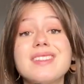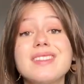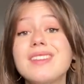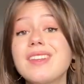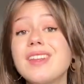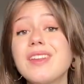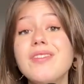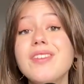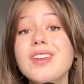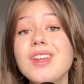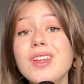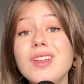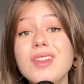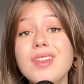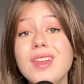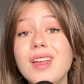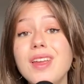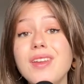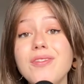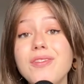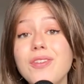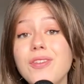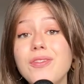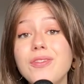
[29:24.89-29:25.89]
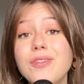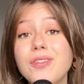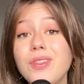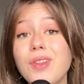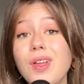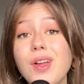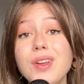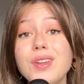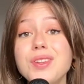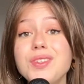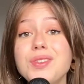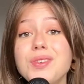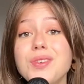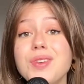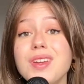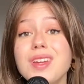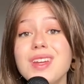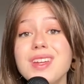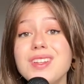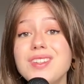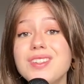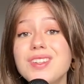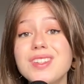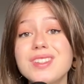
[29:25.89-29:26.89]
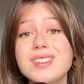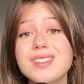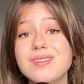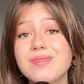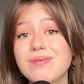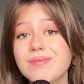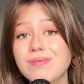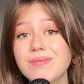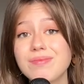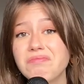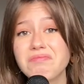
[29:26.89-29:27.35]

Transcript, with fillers: living a life of luxury just